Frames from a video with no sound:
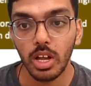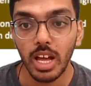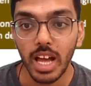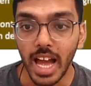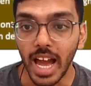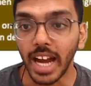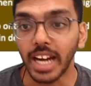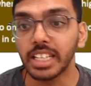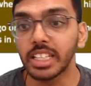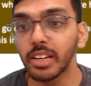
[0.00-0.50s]

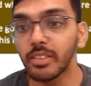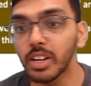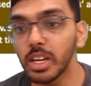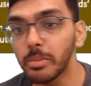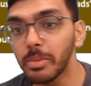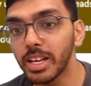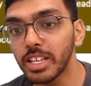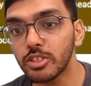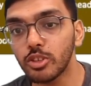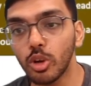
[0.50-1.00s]

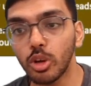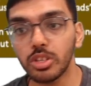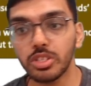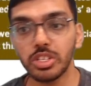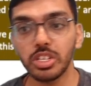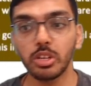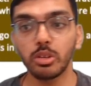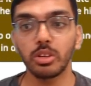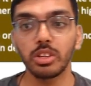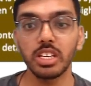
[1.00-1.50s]
Activity-based
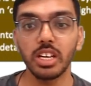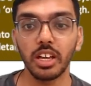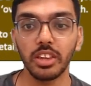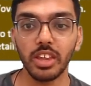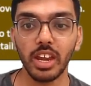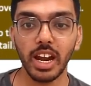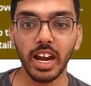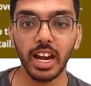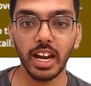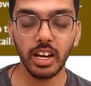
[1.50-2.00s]
costing, on the
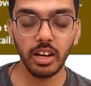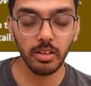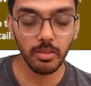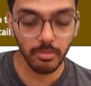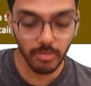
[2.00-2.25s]
other hand,